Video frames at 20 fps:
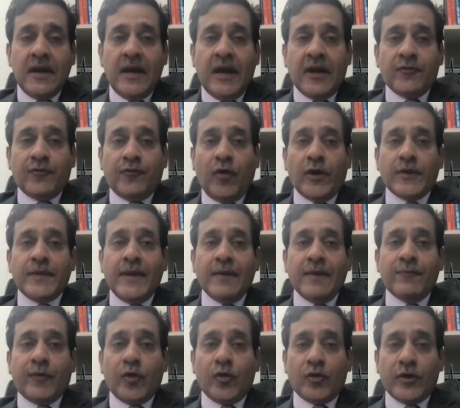and for
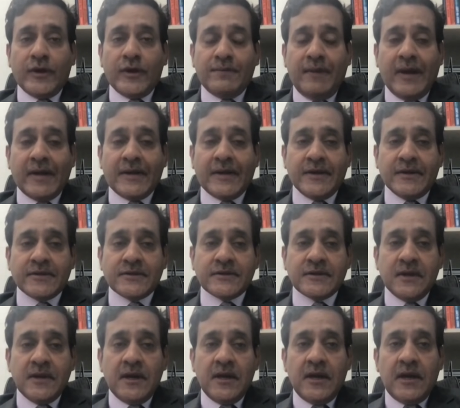them, brokerage matters.